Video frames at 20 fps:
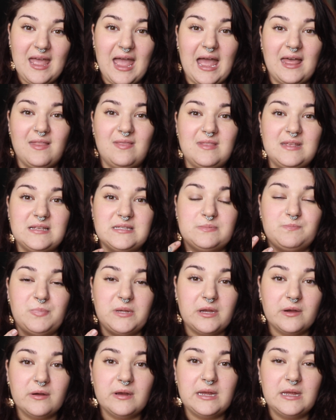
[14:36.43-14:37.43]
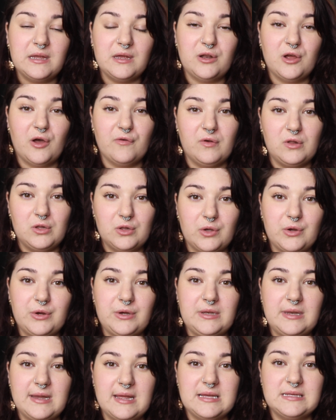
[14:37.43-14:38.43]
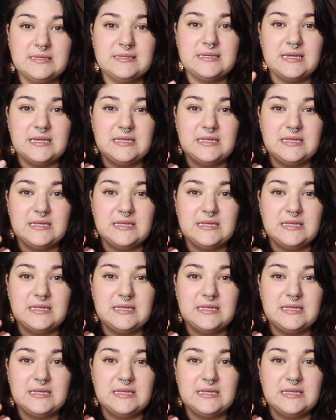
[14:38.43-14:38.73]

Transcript: And this period of aloneness